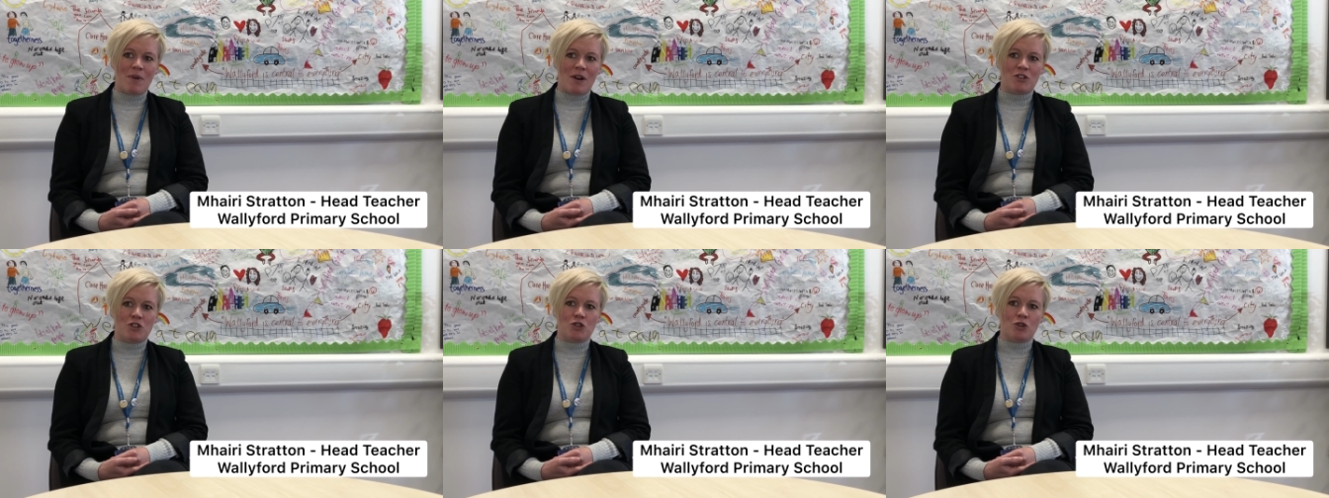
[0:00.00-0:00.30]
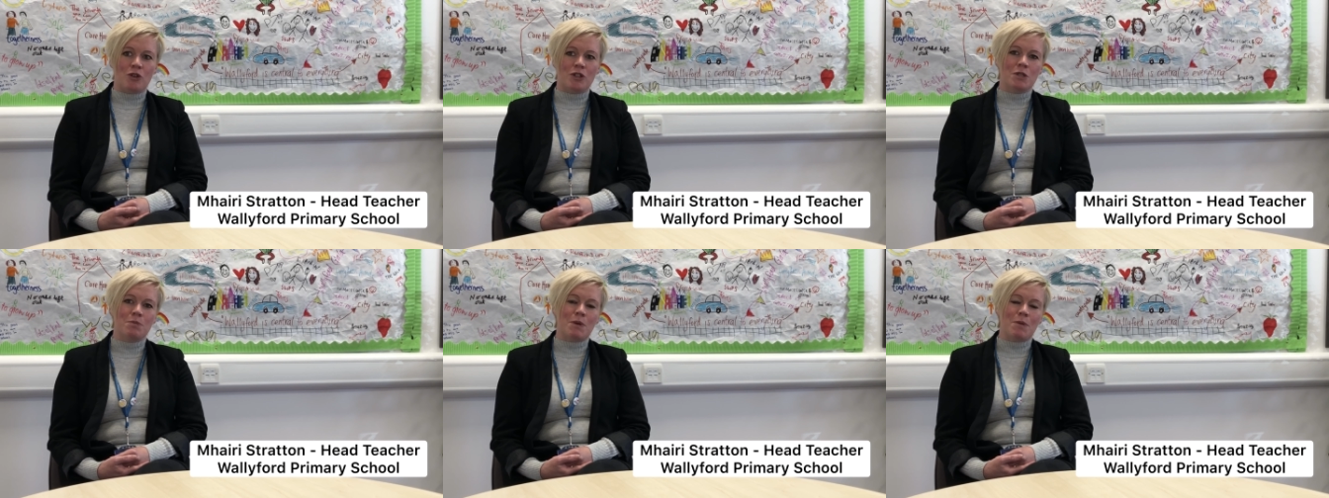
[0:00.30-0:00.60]
are
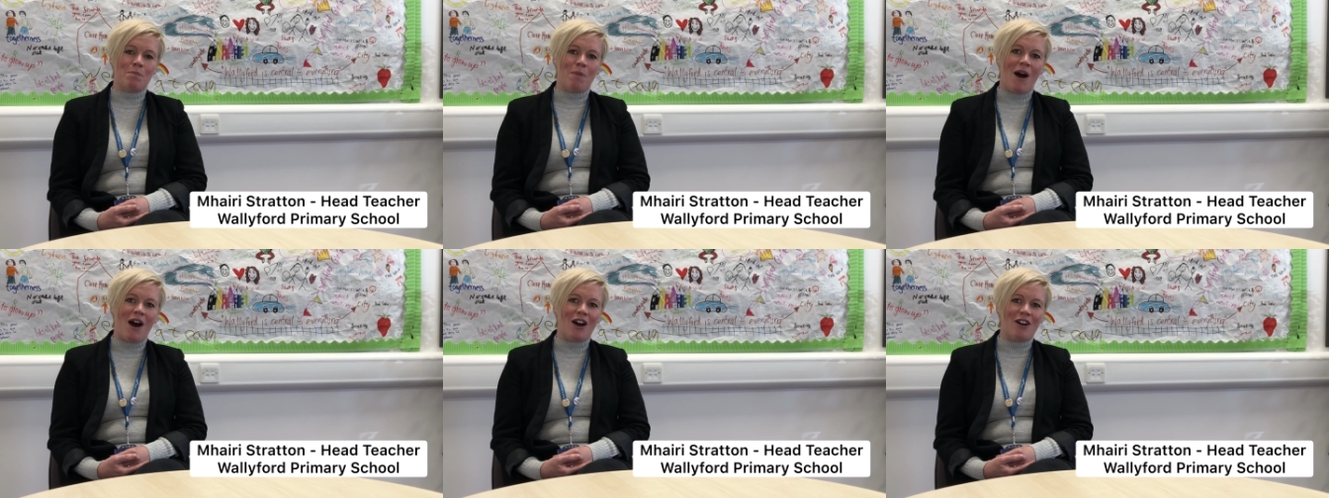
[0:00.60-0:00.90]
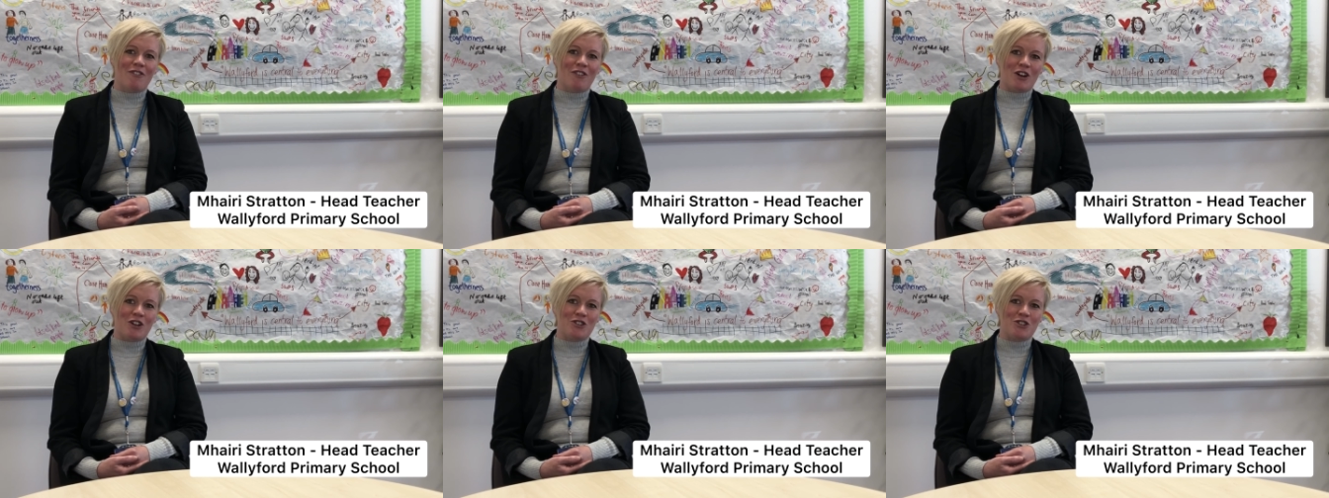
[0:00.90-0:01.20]
drawn to be
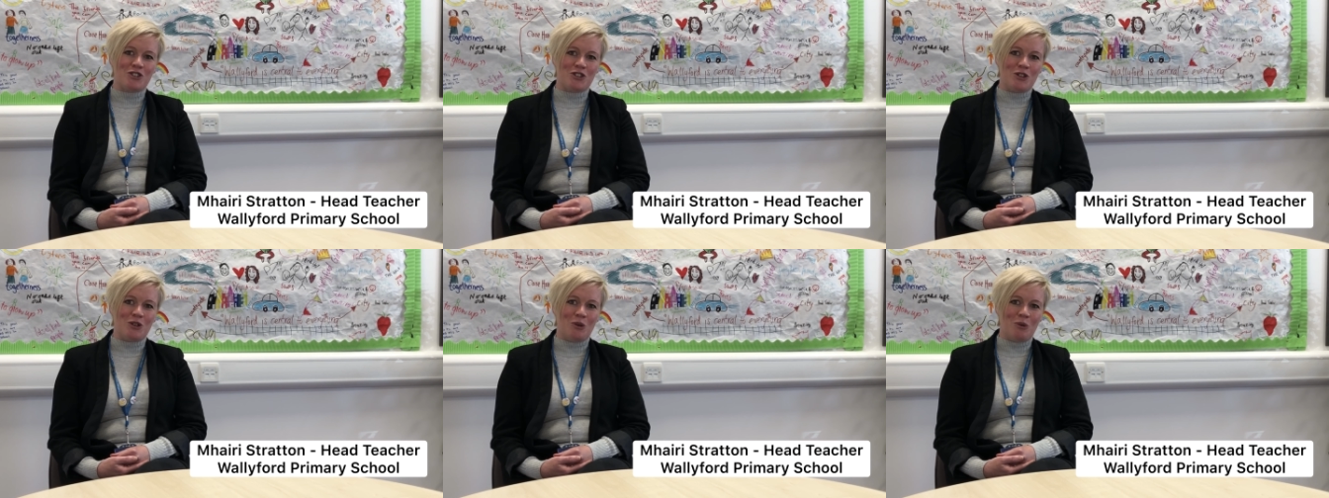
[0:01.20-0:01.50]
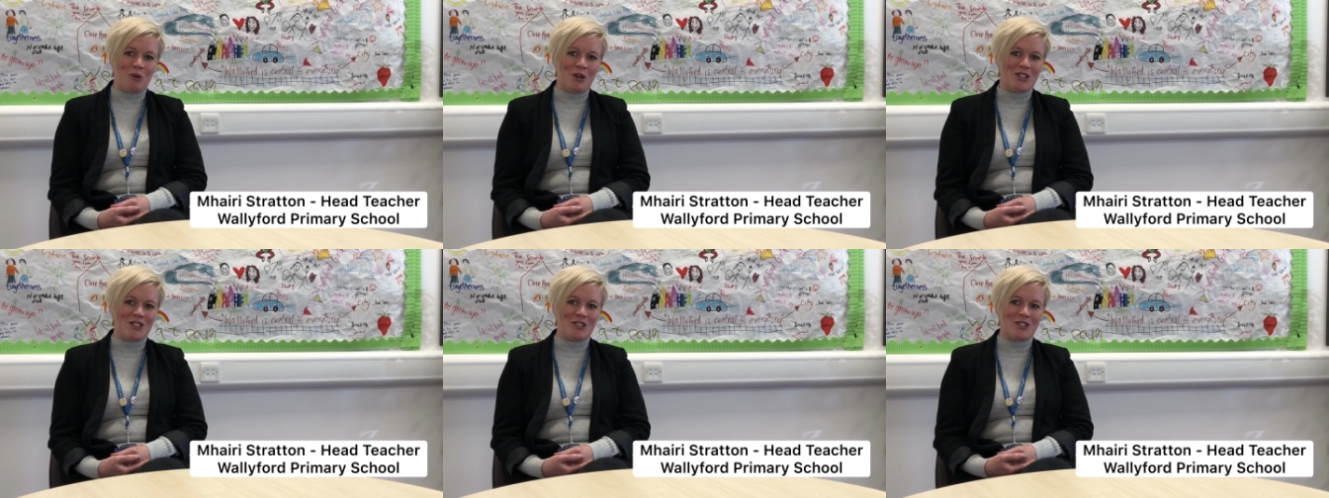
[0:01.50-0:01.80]
part of our school,
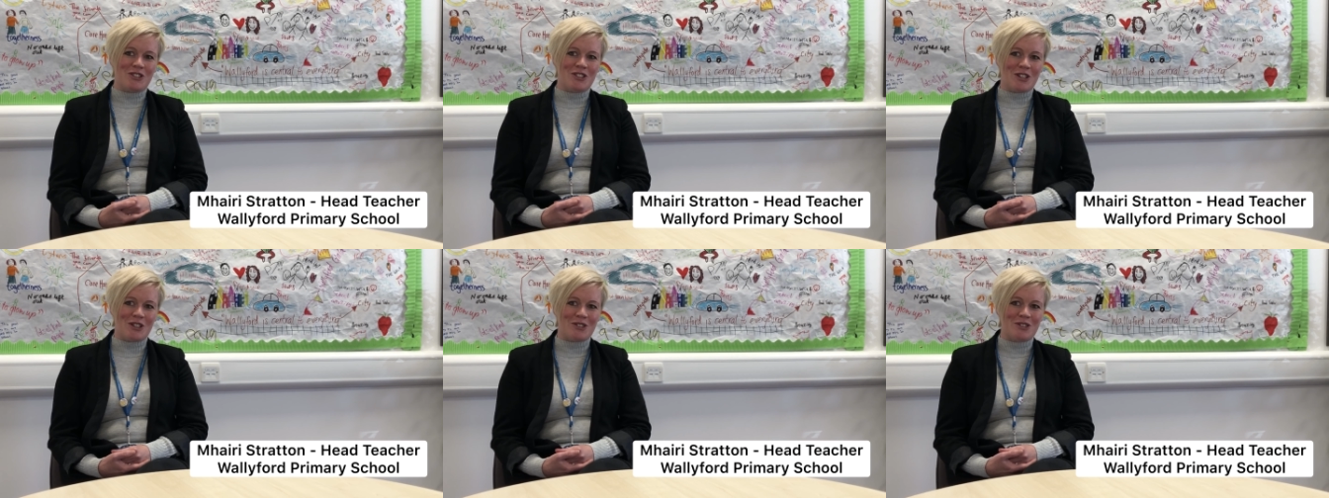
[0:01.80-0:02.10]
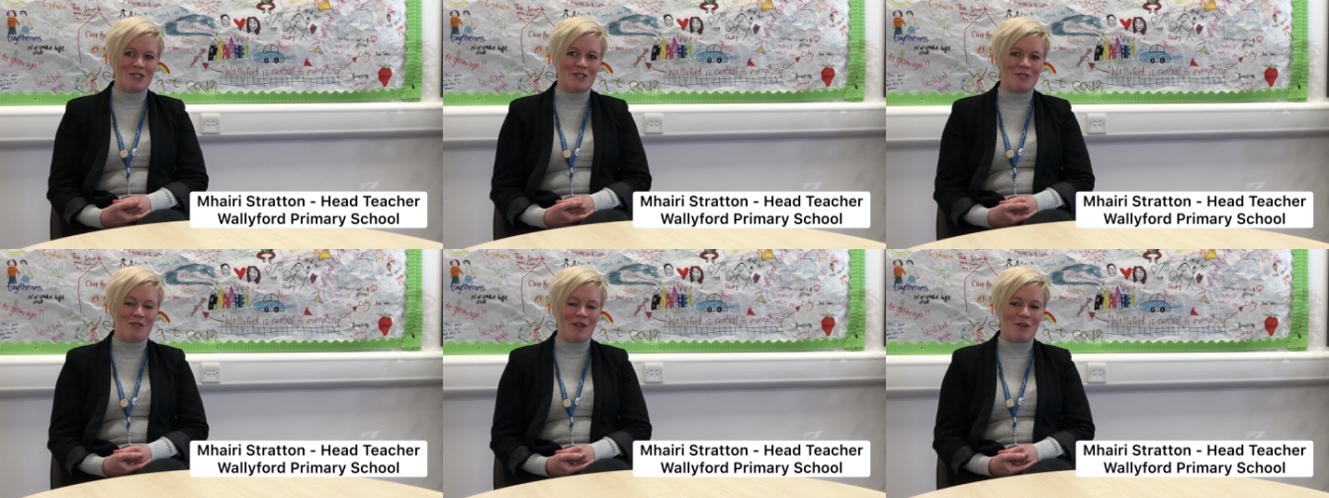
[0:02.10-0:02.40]
which is
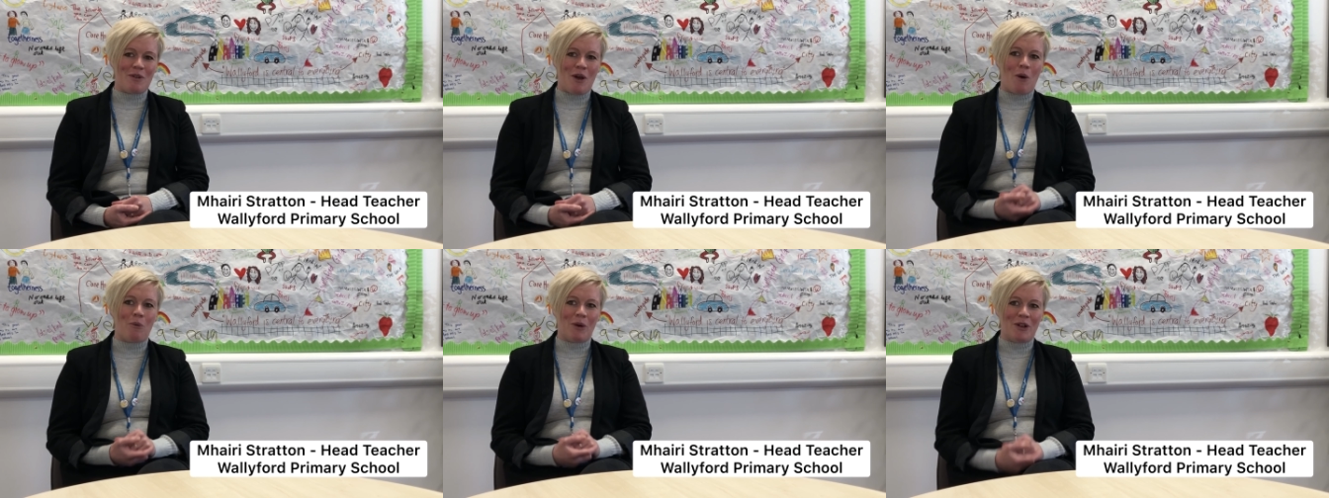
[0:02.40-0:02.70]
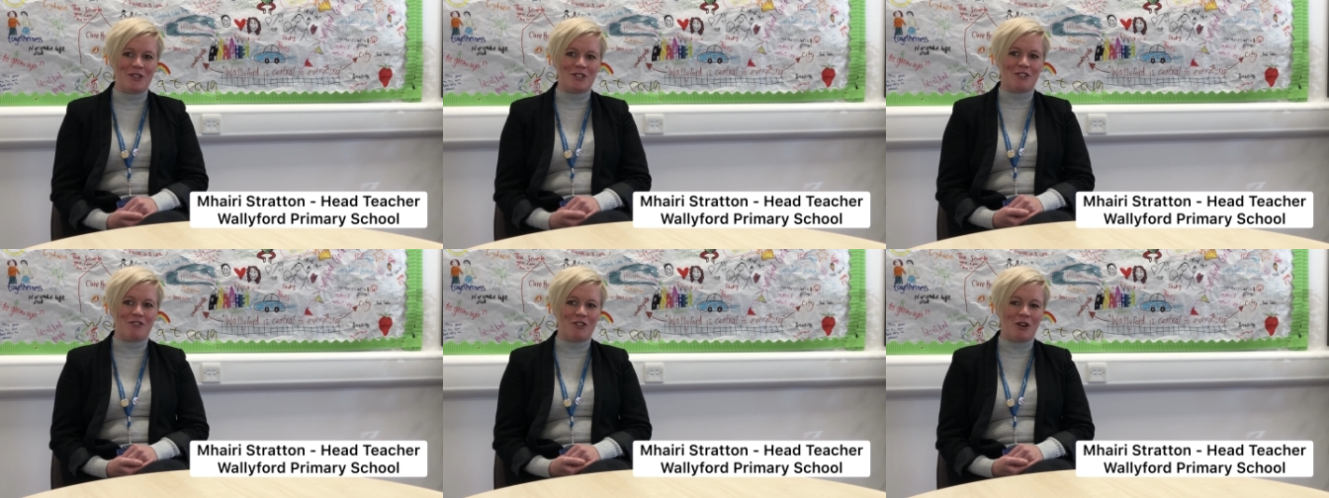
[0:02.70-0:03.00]
just a uh,
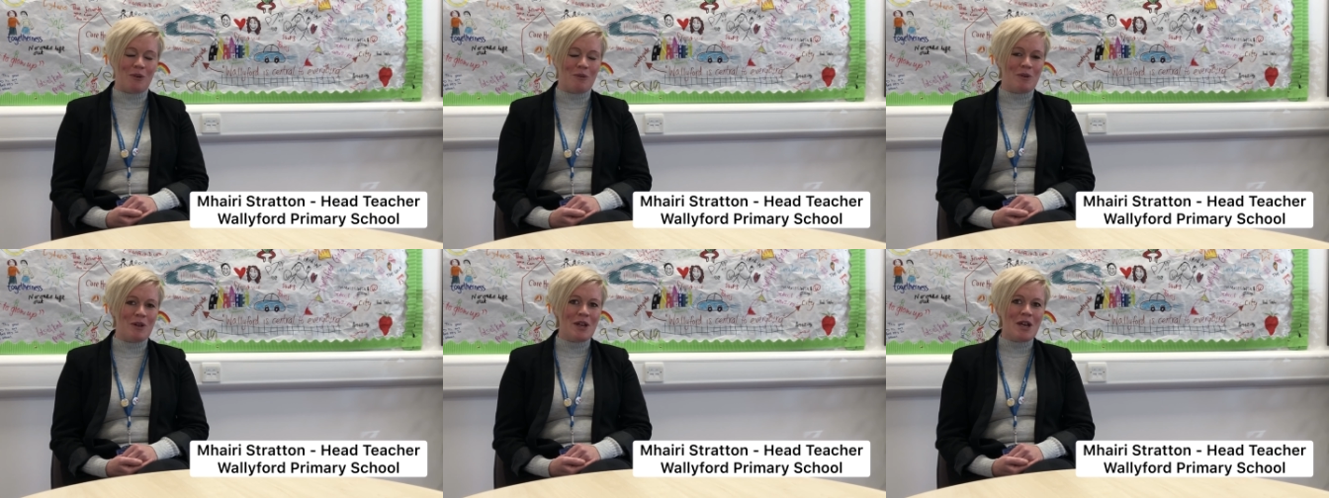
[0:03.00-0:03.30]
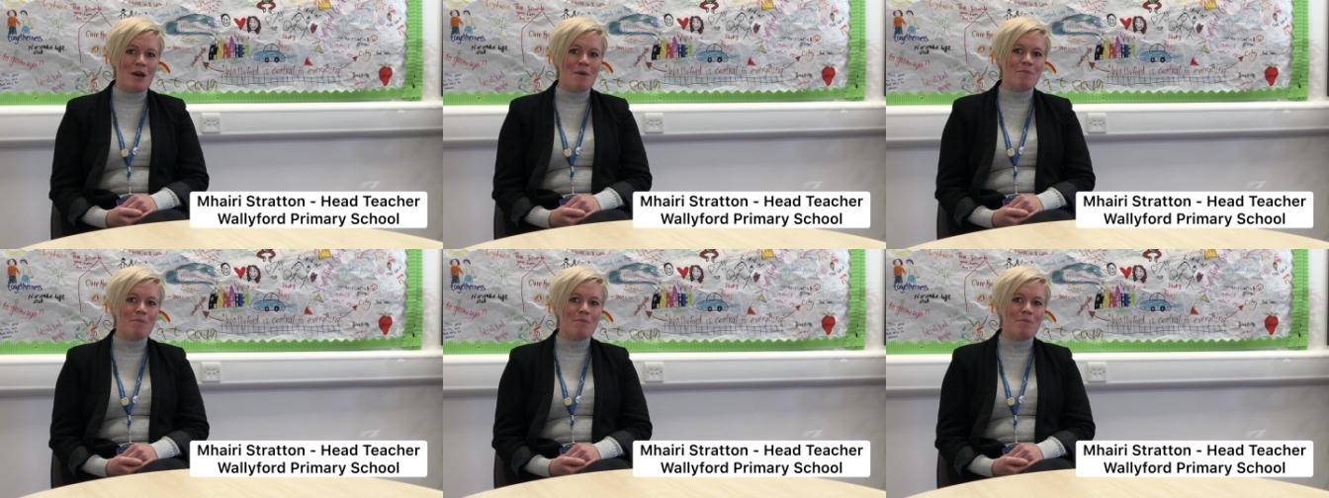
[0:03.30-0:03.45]
wonderful.